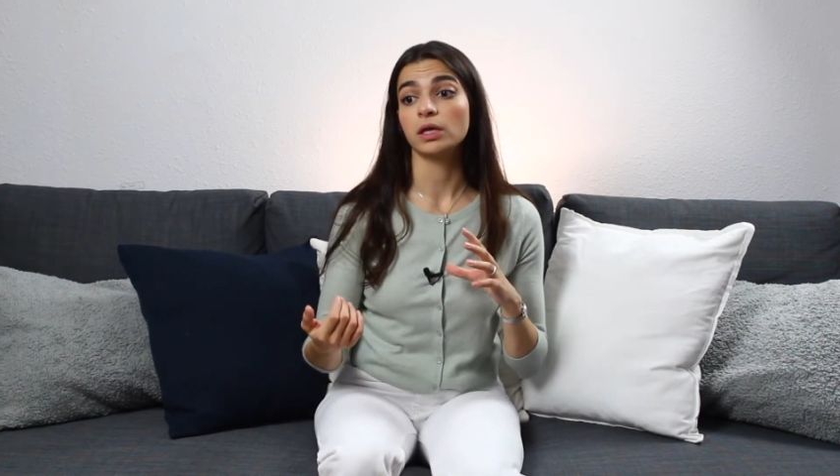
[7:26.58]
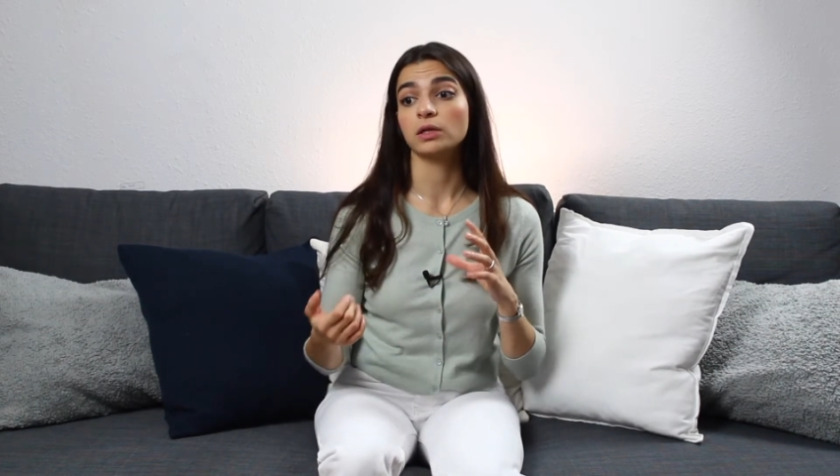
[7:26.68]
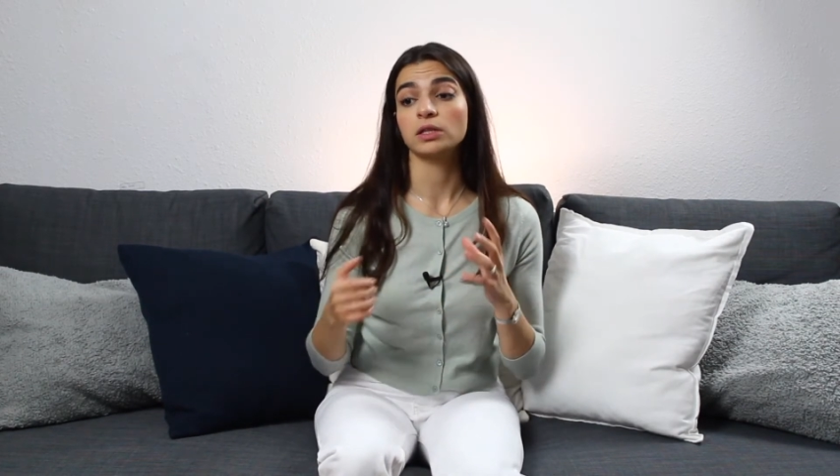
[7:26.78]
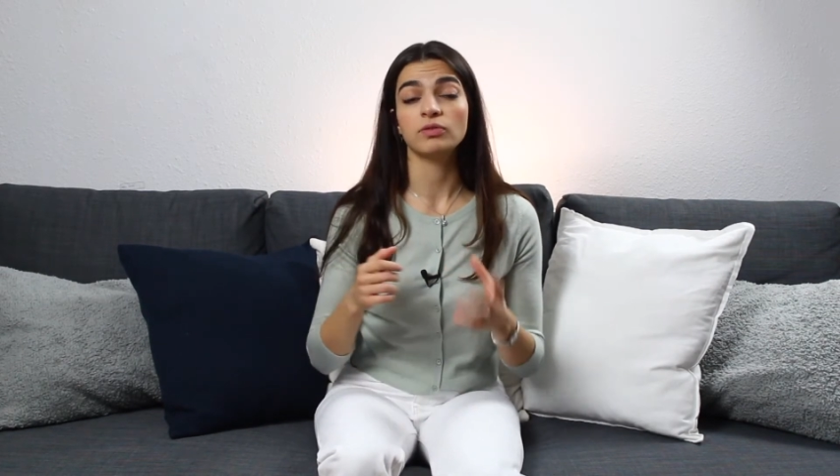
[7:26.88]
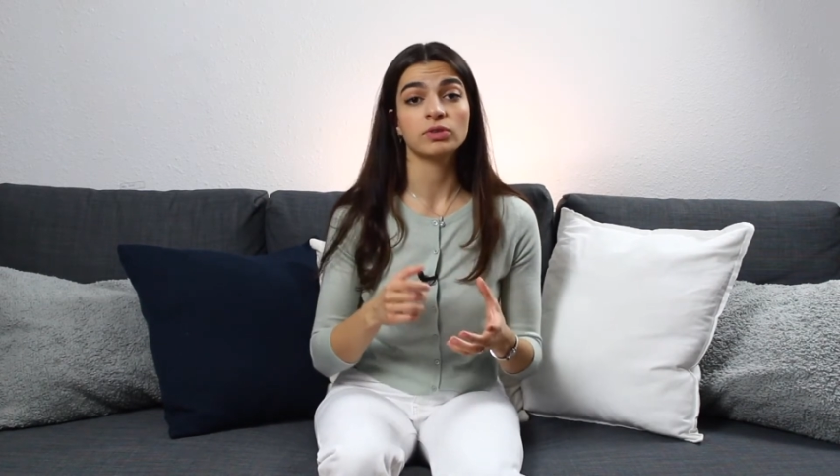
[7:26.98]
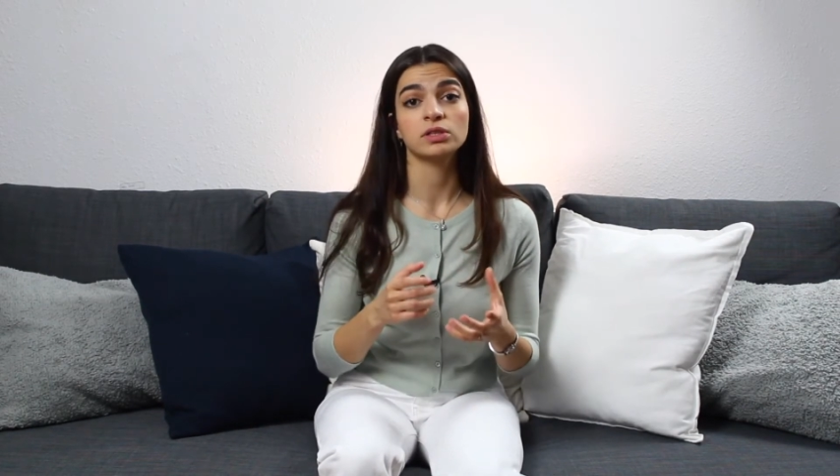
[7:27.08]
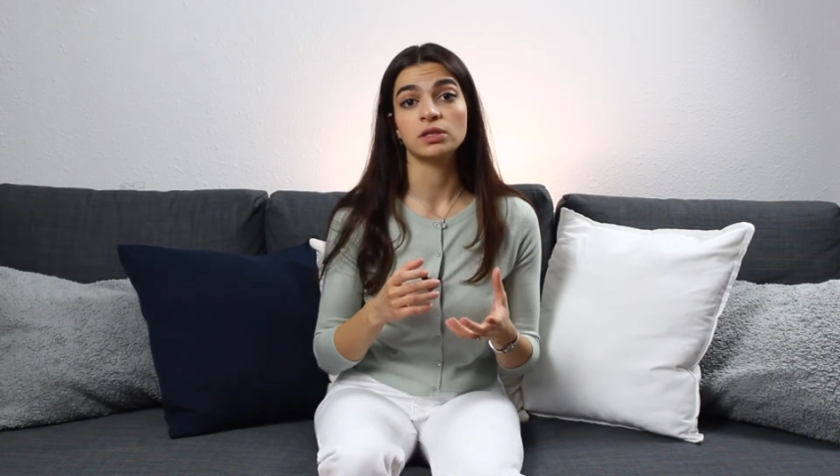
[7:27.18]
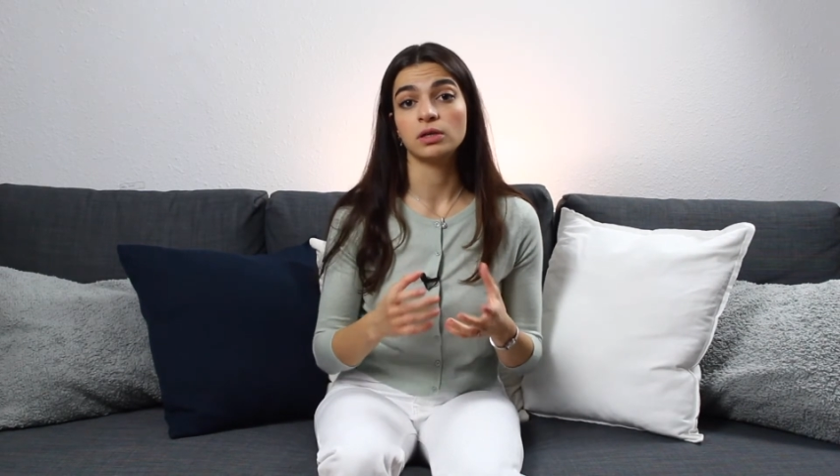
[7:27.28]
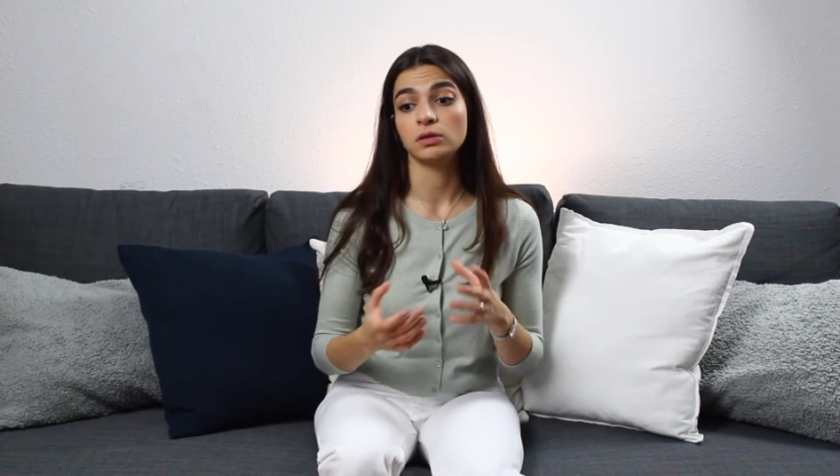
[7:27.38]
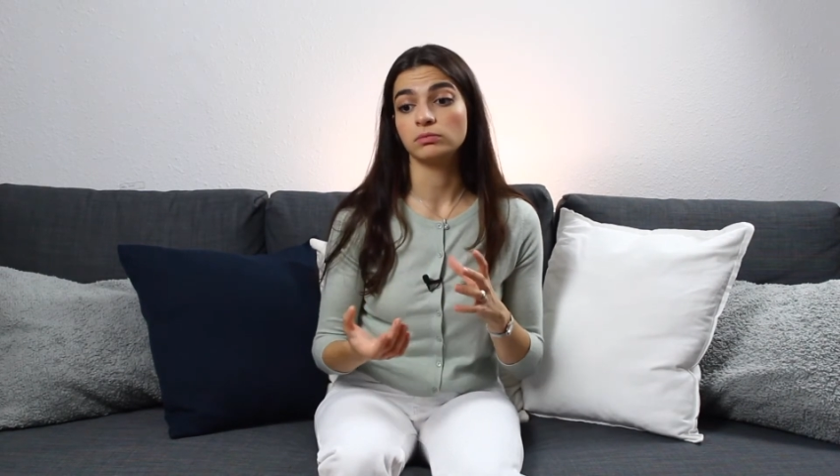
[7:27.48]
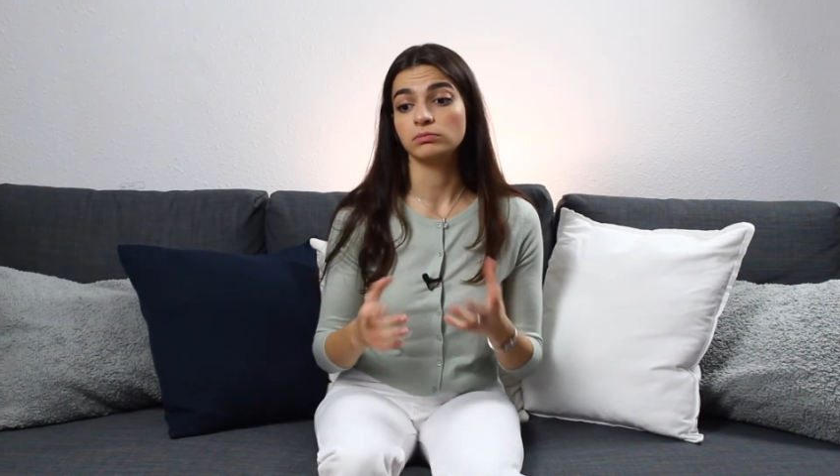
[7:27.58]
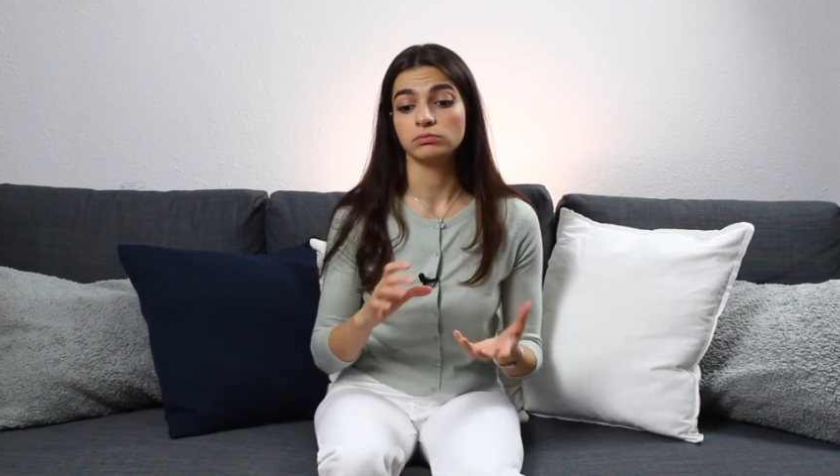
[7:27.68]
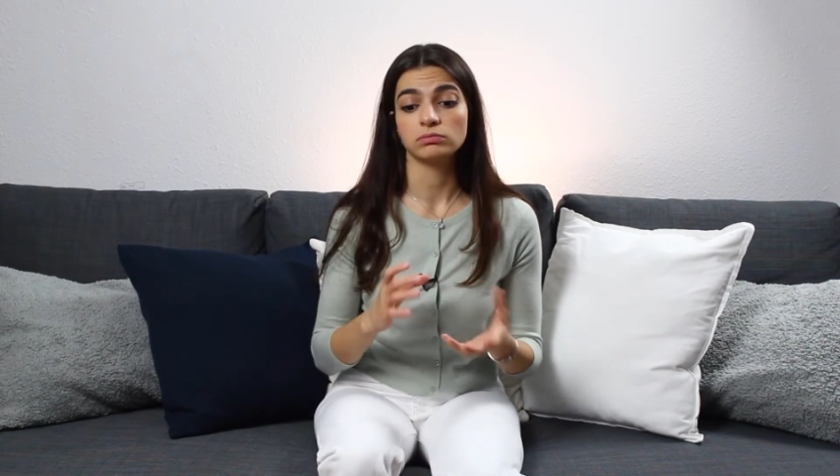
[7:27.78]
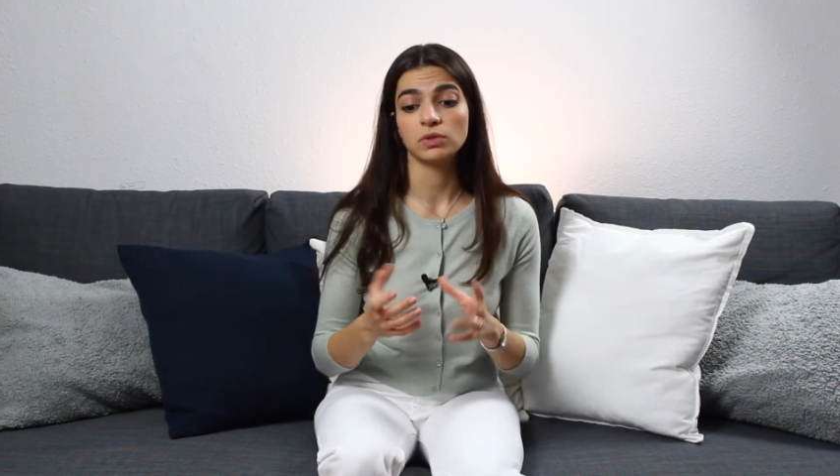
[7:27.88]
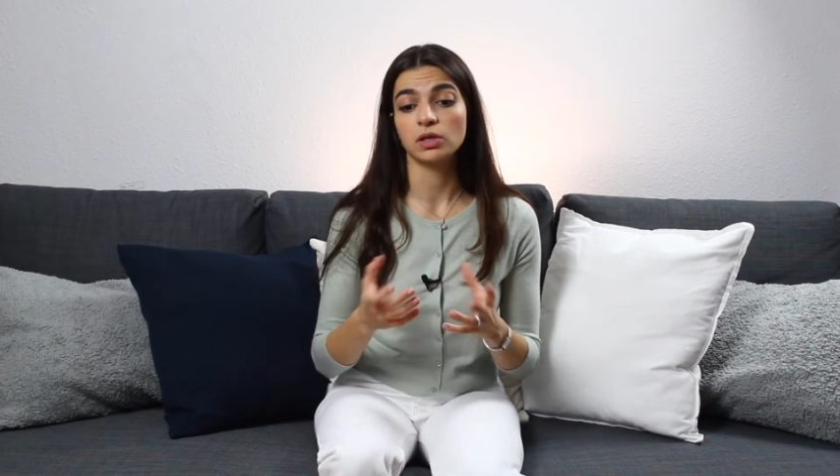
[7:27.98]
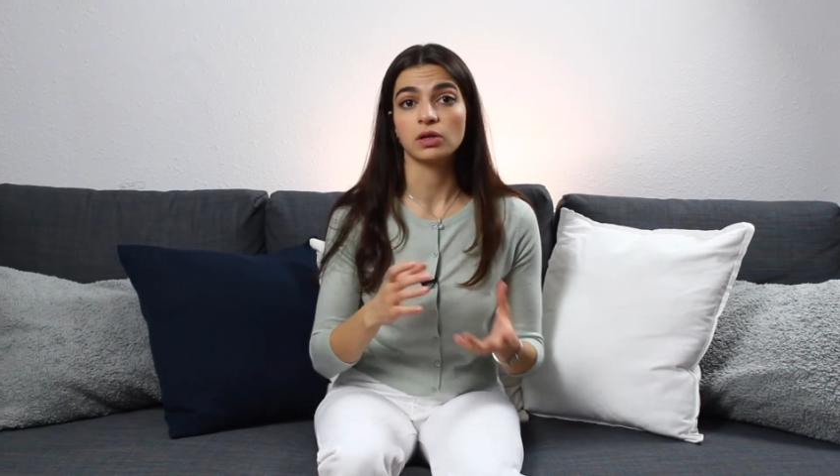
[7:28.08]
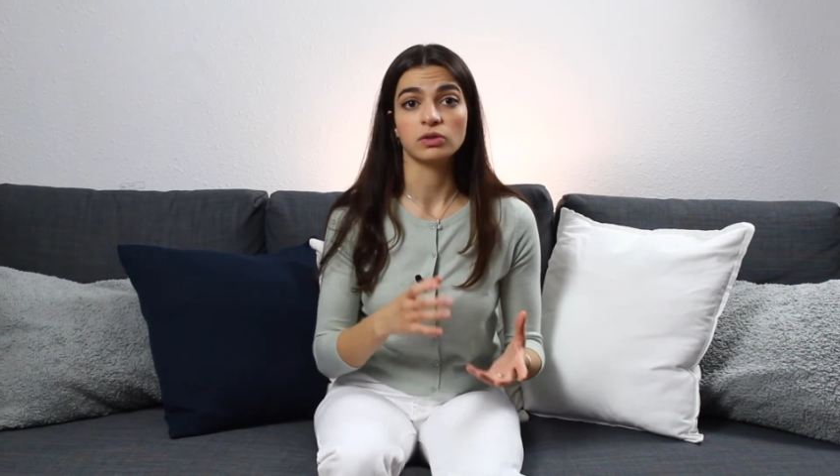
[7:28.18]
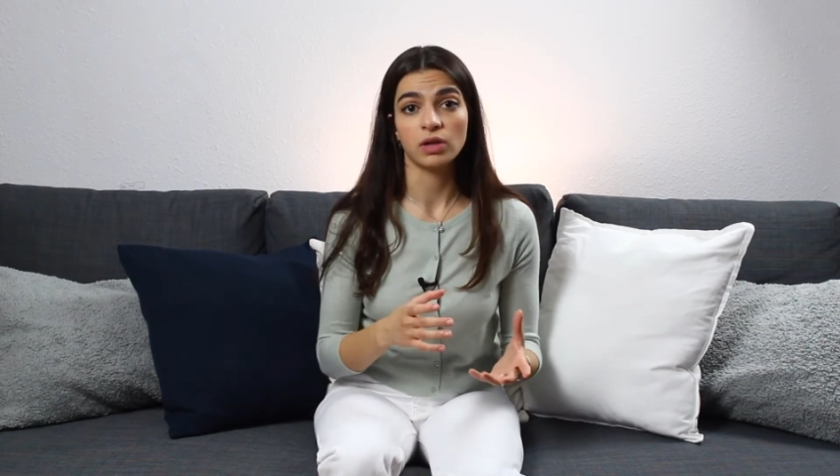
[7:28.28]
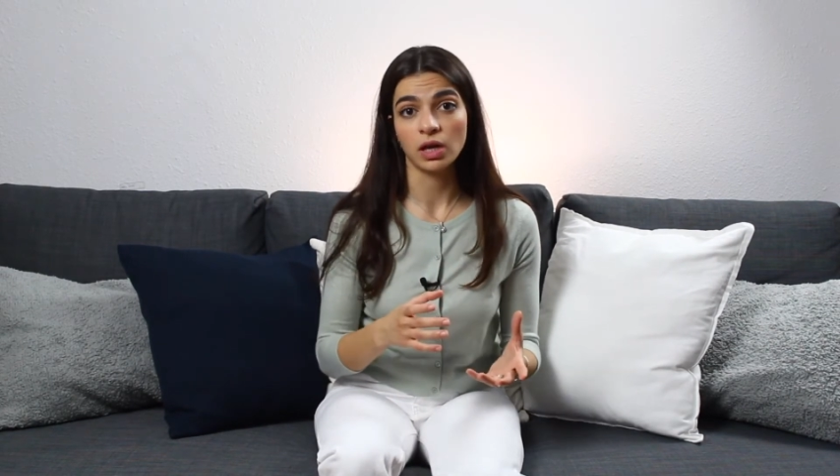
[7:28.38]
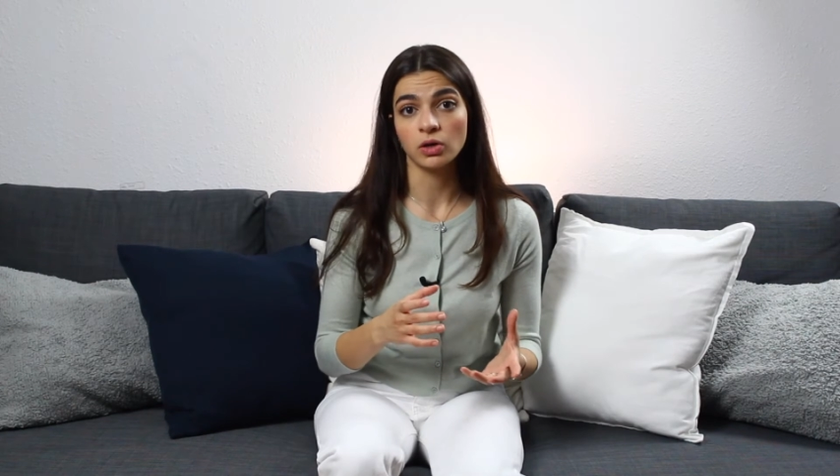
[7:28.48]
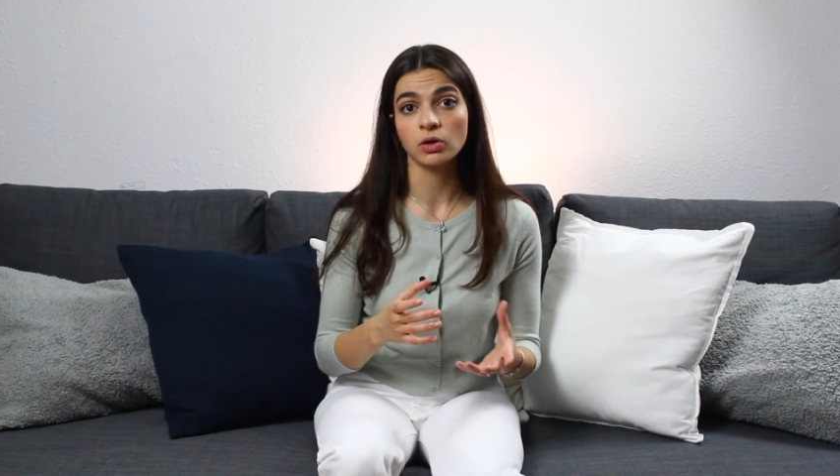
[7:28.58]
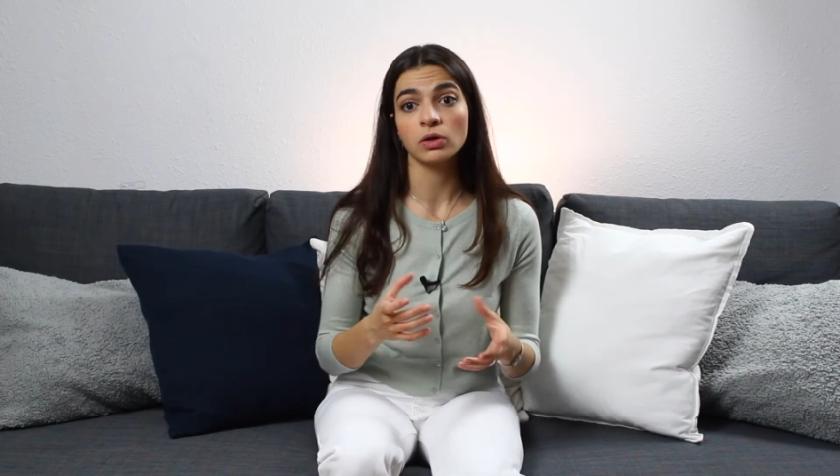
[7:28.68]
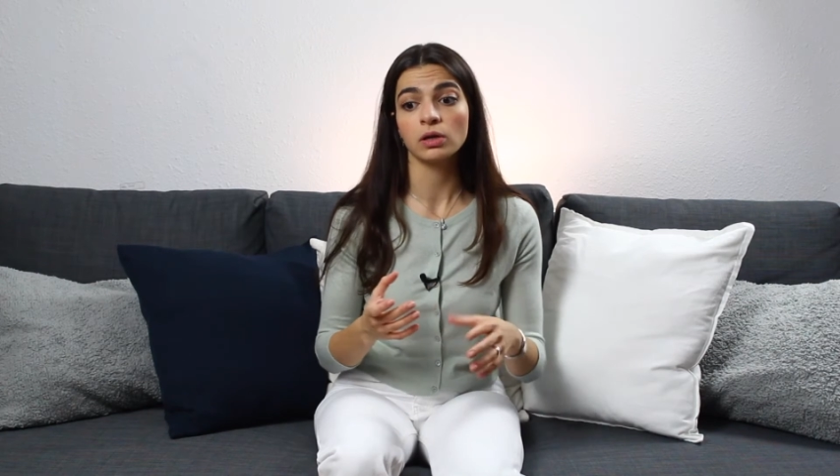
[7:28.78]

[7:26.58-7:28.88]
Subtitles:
leave it in a container,